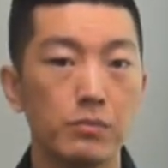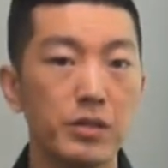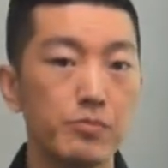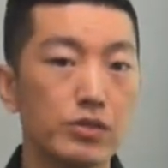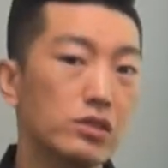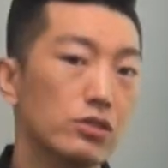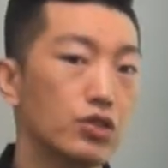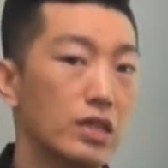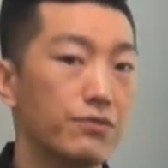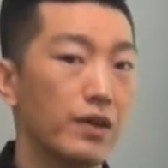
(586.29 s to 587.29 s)
People still
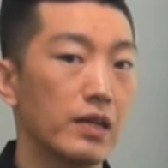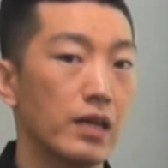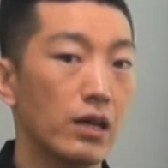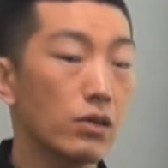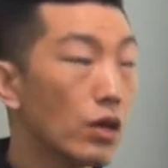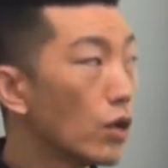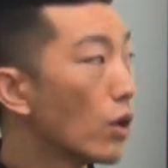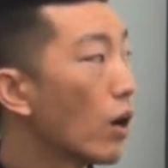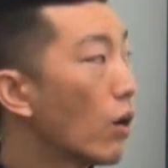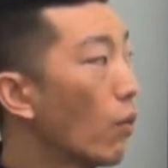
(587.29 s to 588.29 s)
trying to find out